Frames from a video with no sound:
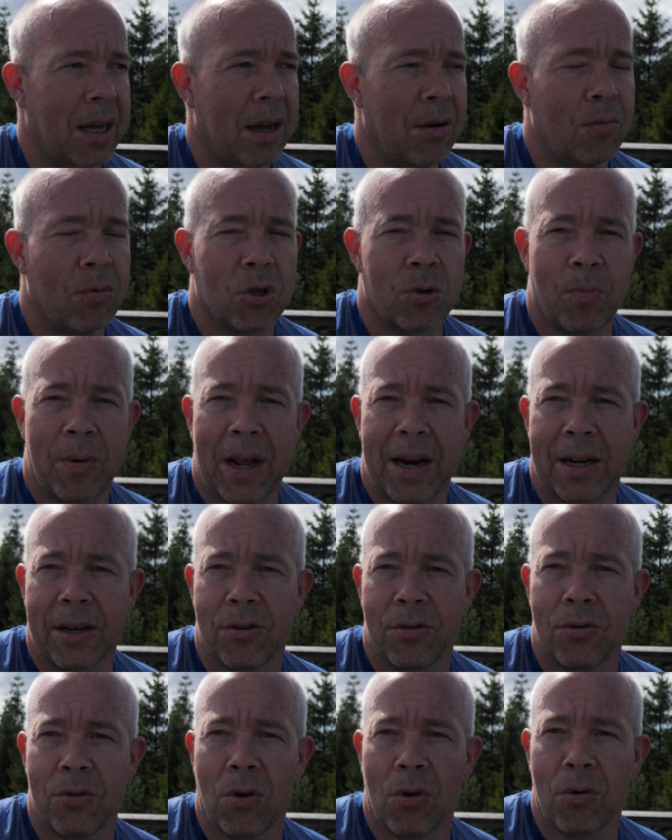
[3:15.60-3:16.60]
was planning
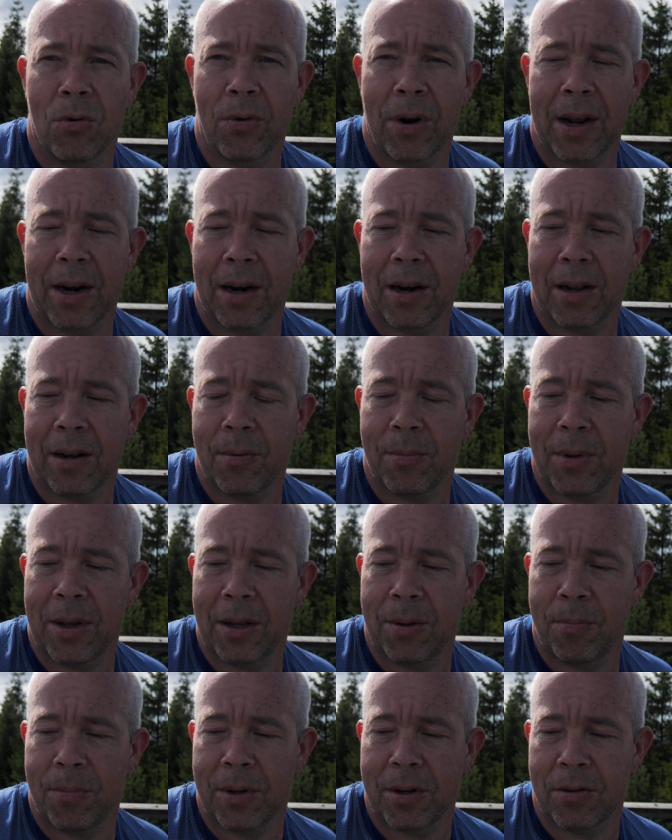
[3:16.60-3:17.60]
to downgrade a little
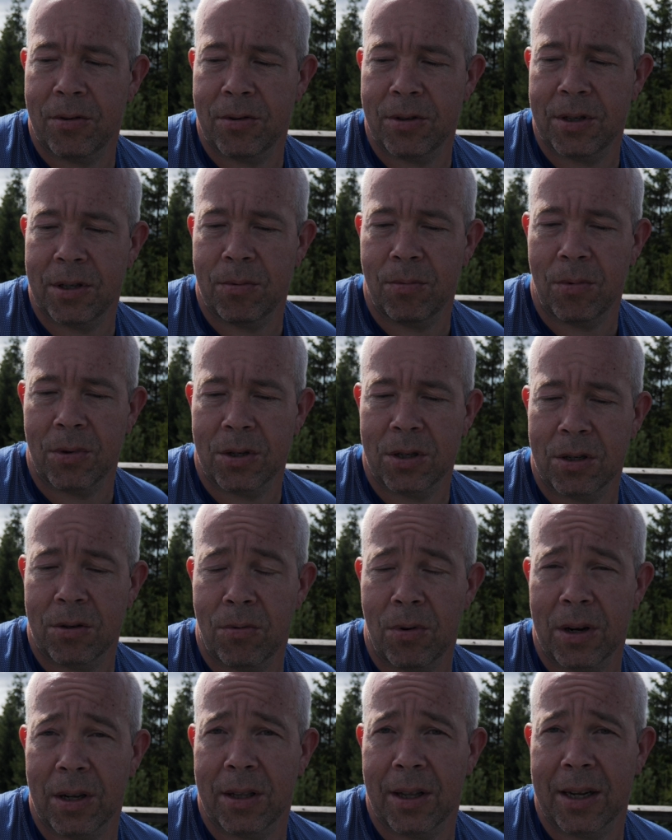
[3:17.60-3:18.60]
bit because it was
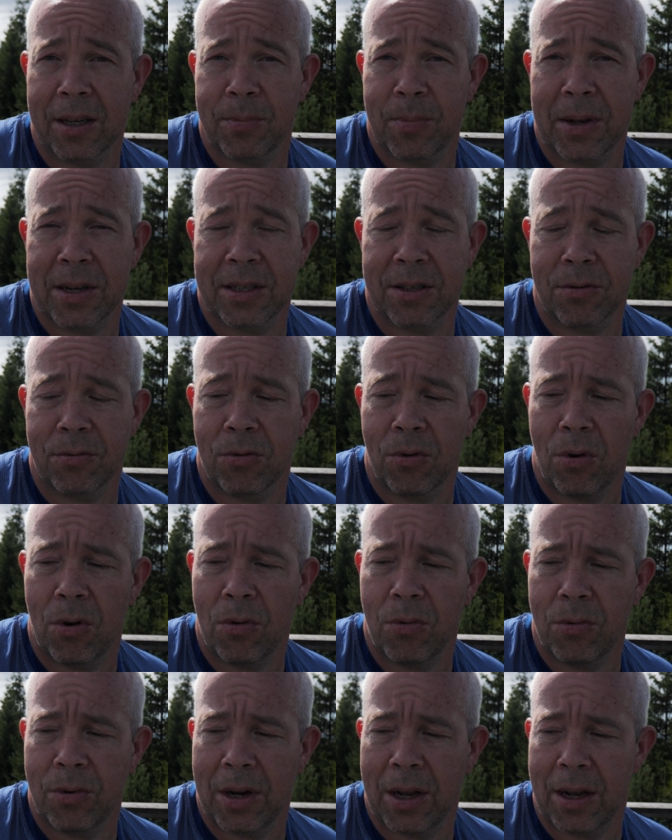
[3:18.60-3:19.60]
quite expensive
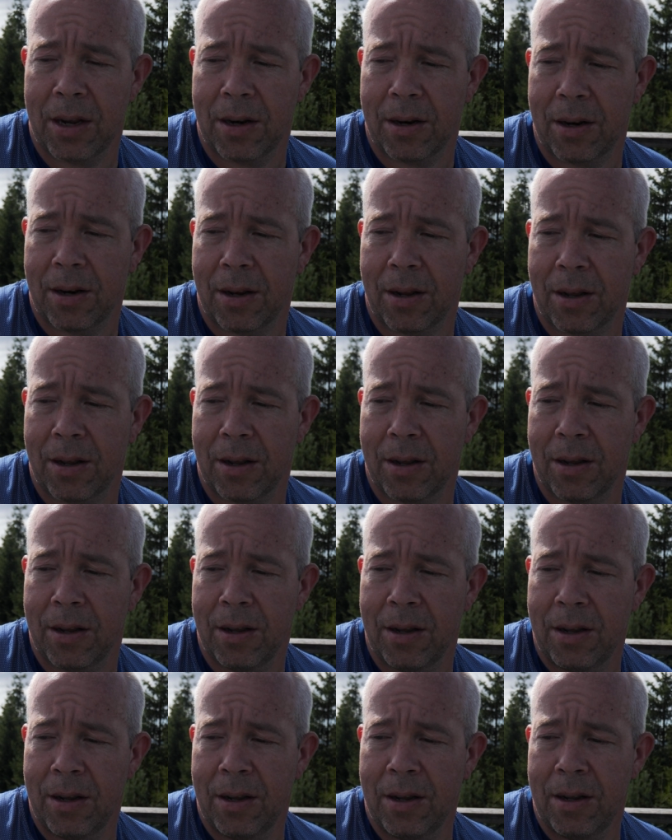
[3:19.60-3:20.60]
drone, and I
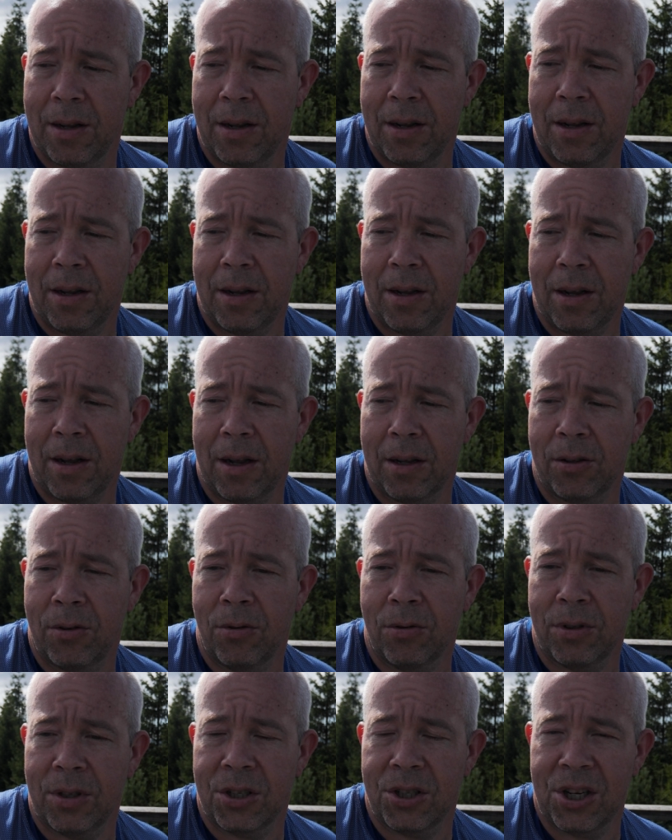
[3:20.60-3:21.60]

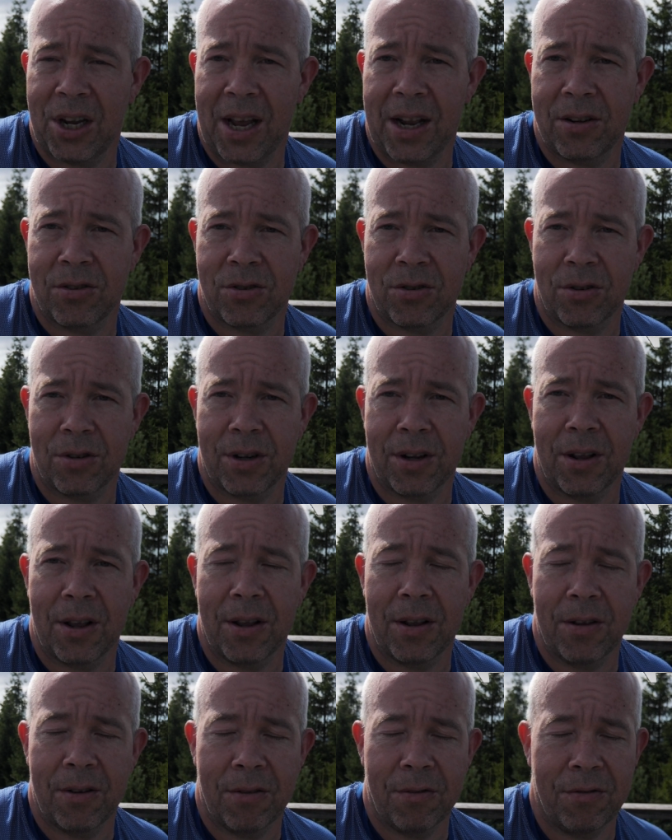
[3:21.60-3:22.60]
took the chance on
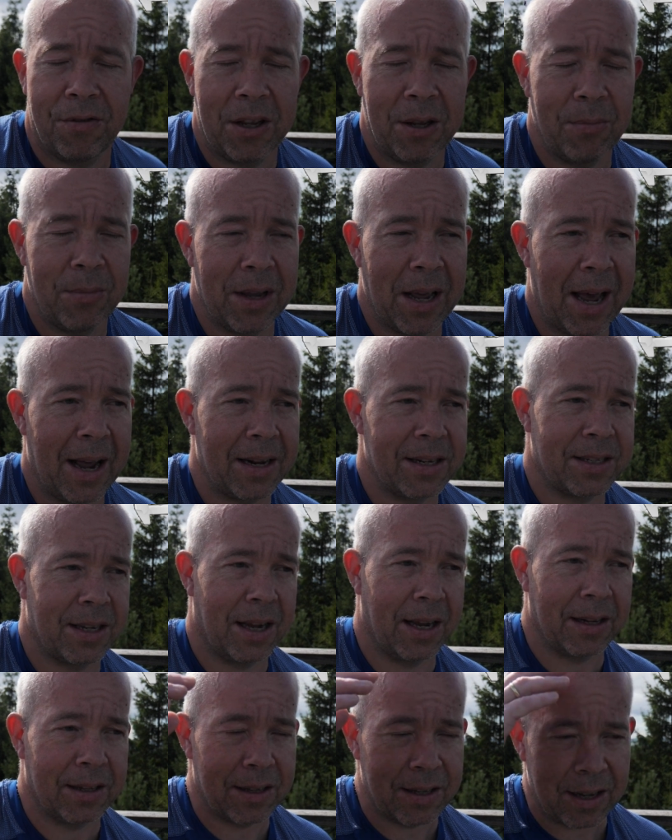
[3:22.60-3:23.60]
the Fimi
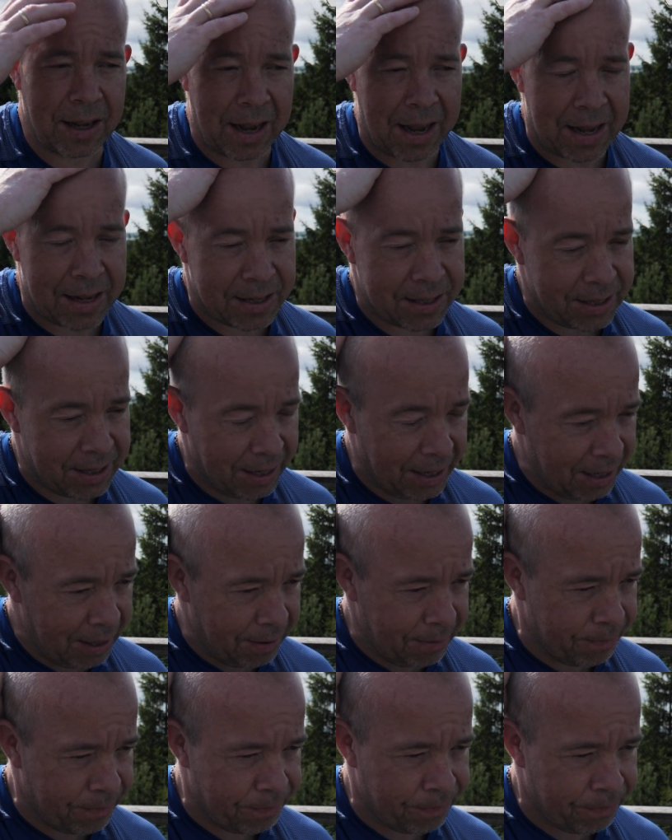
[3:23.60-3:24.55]
X8 SE.